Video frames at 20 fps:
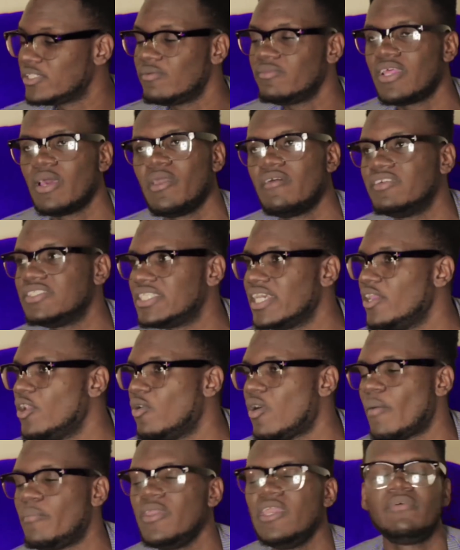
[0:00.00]
Sometimes me have to say,
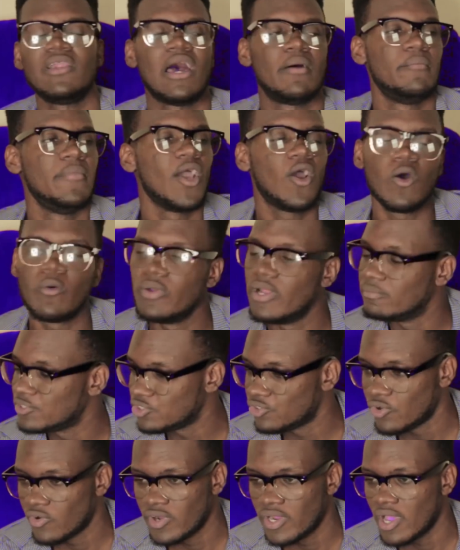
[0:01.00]
yo, people are make up them
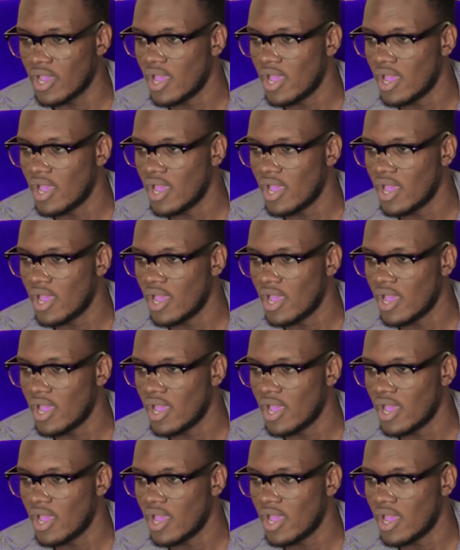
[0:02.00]
story.